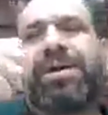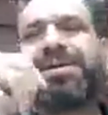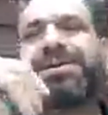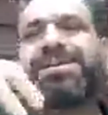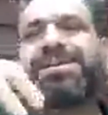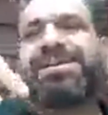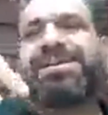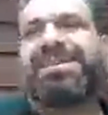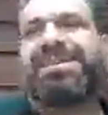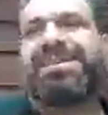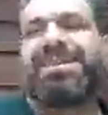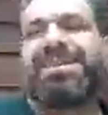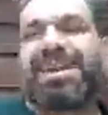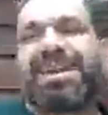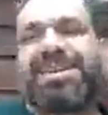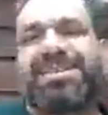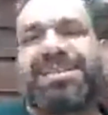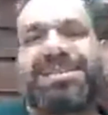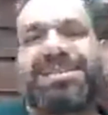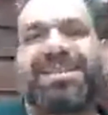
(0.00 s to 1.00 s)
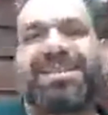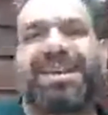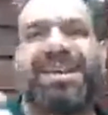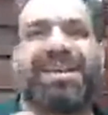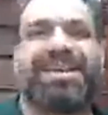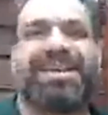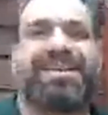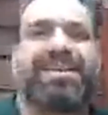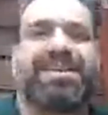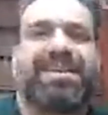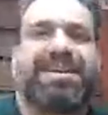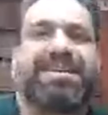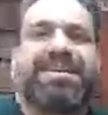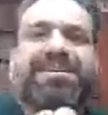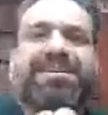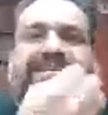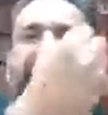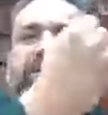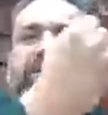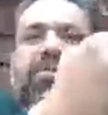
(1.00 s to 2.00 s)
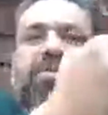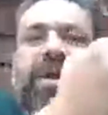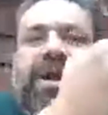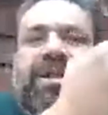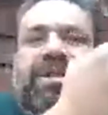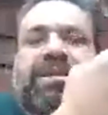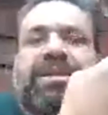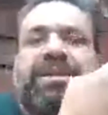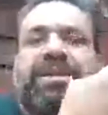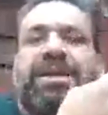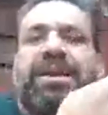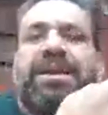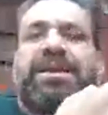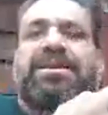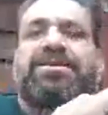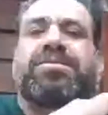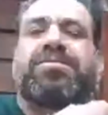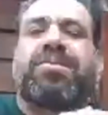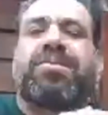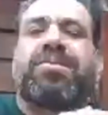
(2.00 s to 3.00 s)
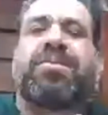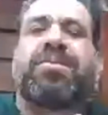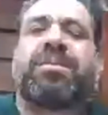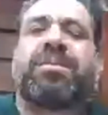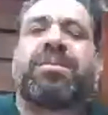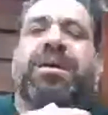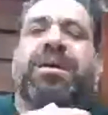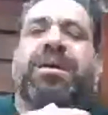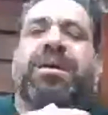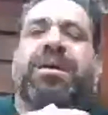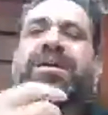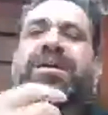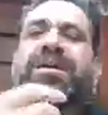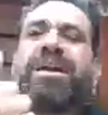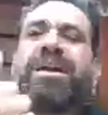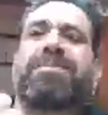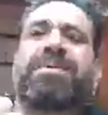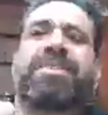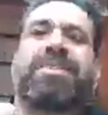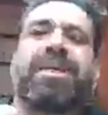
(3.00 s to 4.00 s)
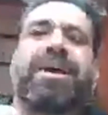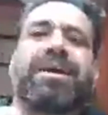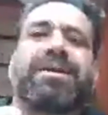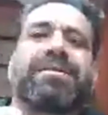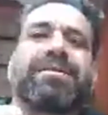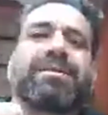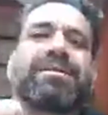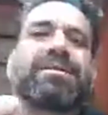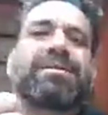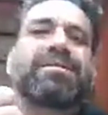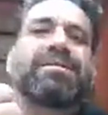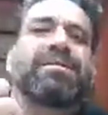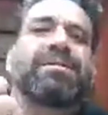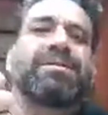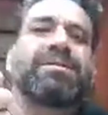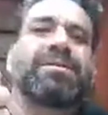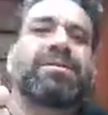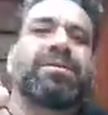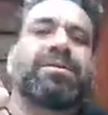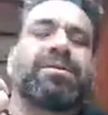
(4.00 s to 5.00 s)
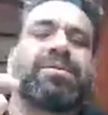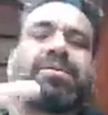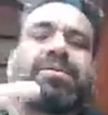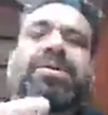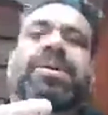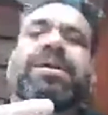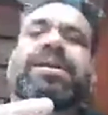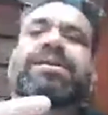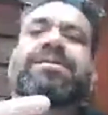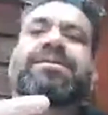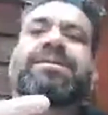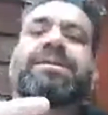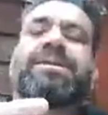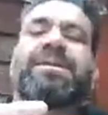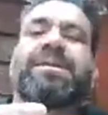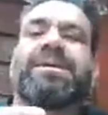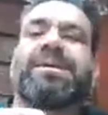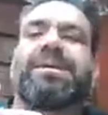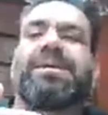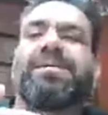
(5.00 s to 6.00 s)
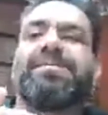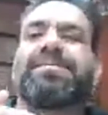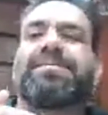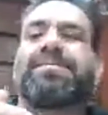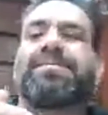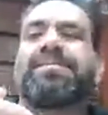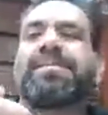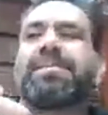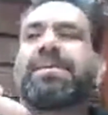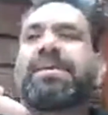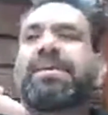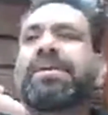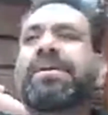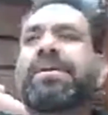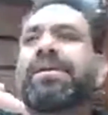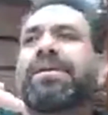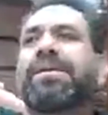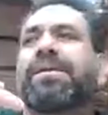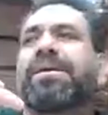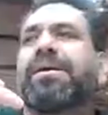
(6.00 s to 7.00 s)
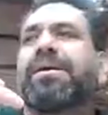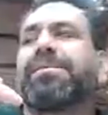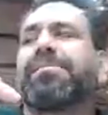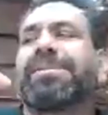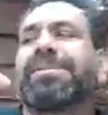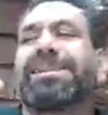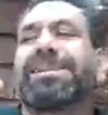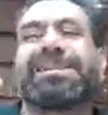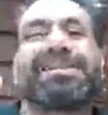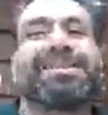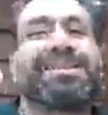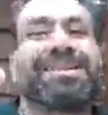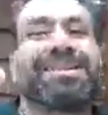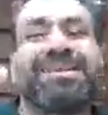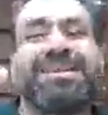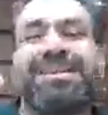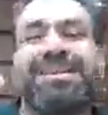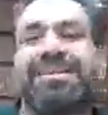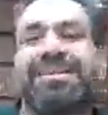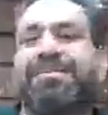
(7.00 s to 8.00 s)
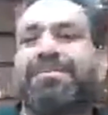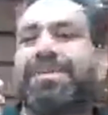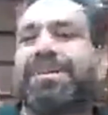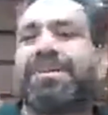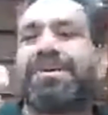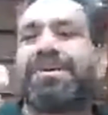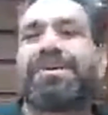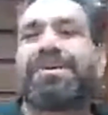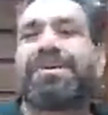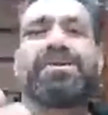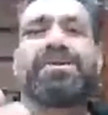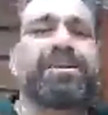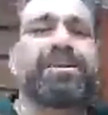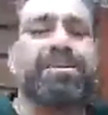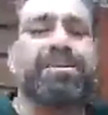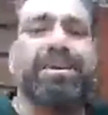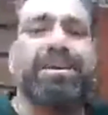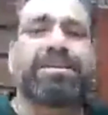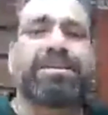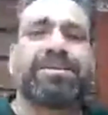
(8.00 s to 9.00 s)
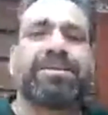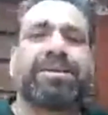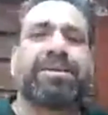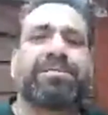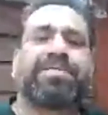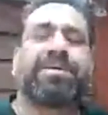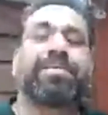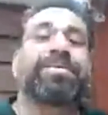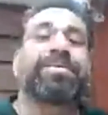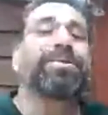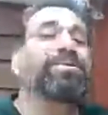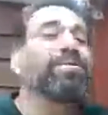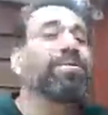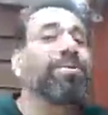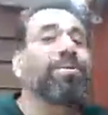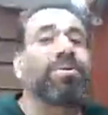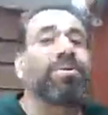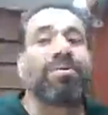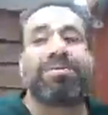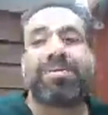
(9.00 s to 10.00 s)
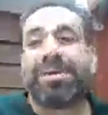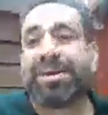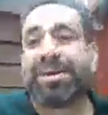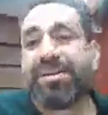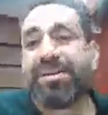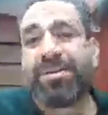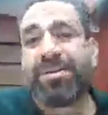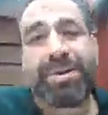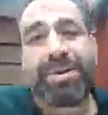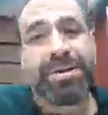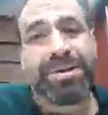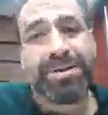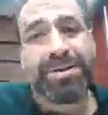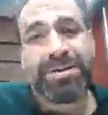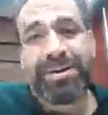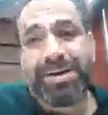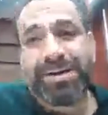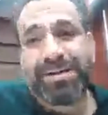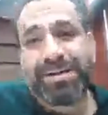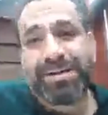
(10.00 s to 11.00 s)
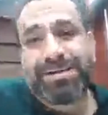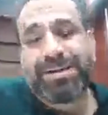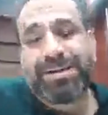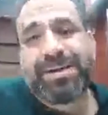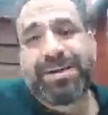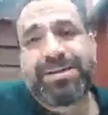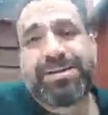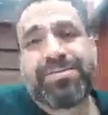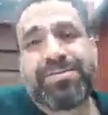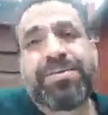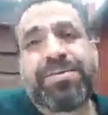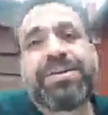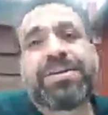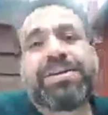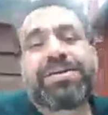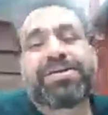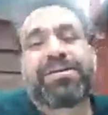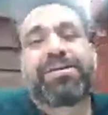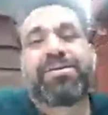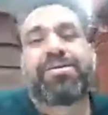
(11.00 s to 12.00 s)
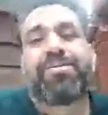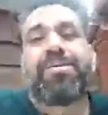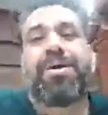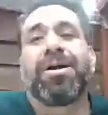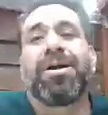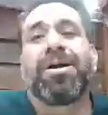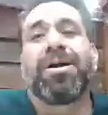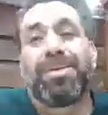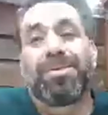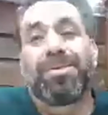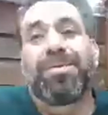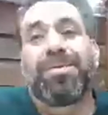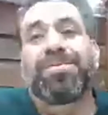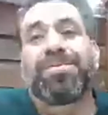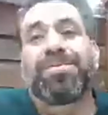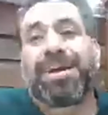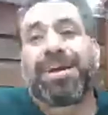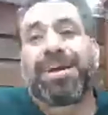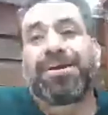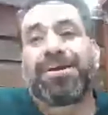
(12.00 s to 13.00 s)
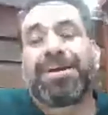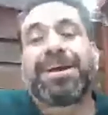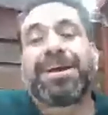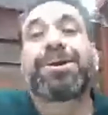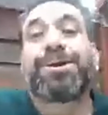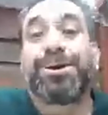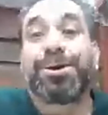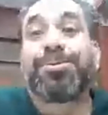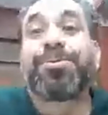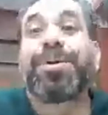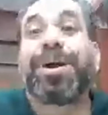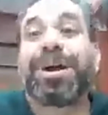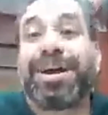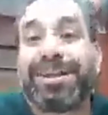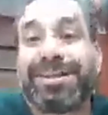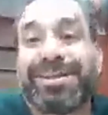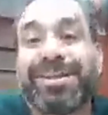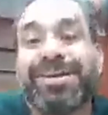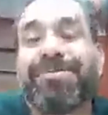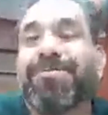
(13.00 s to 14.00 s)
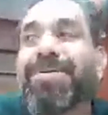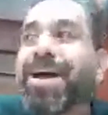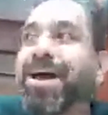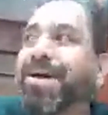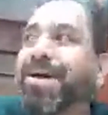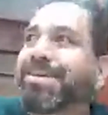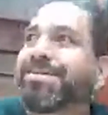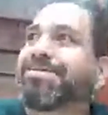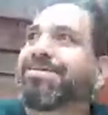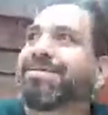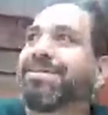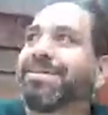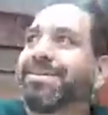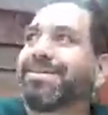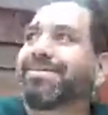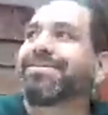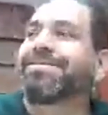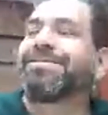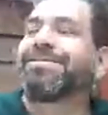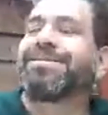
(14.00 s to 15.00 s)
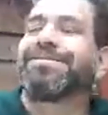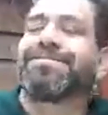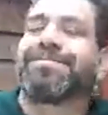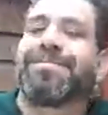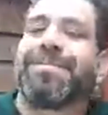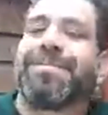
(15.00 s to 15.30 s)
and success and individuality, and it's more about empathizing, working as a team, listening, being curious about stuff. I'm going to do a whole video about curiosity. It's really starting to rock my world right now in a good way. It's like, wow, that's really cool.